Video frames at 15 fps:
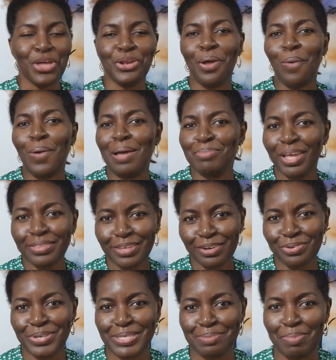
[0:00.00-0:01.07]
Now, I'm not a
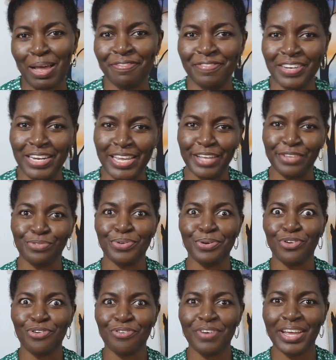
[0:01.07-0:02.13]
Krisp affiliate.
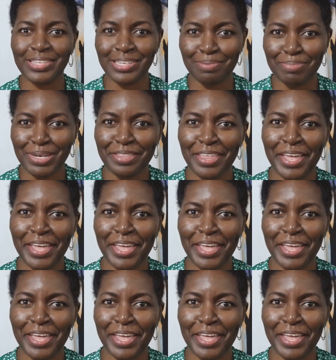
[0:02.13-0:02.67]
Regrettably,